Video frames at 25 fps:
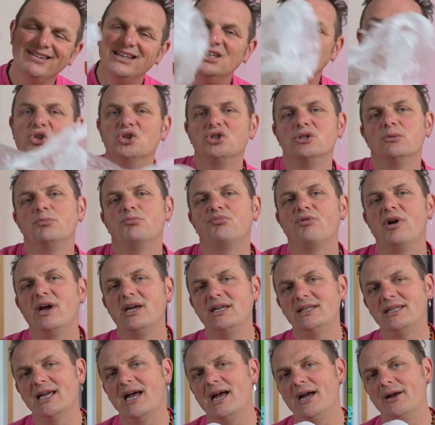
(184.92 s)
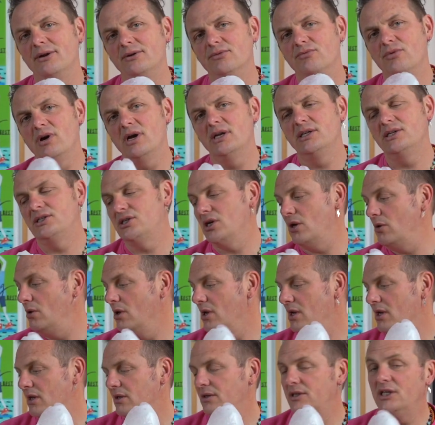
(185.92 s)
doesn't break down, right? So
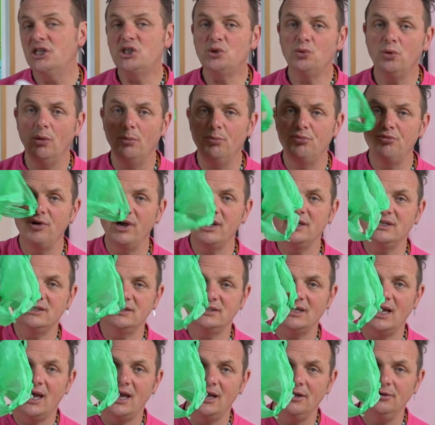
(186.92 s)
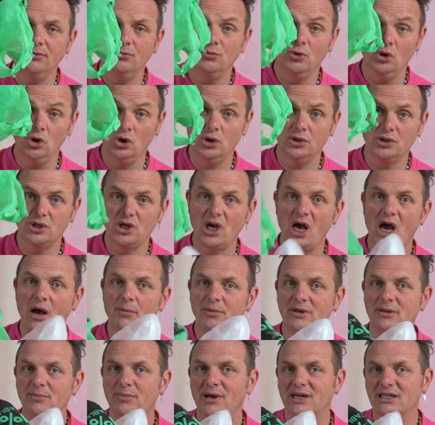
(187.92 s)
this one breaks down. We'll look at the
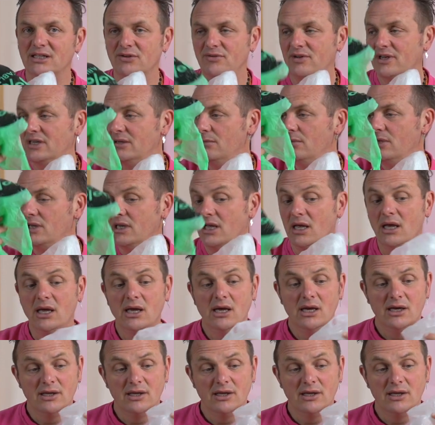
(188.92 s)
carbon impact of it in a minute.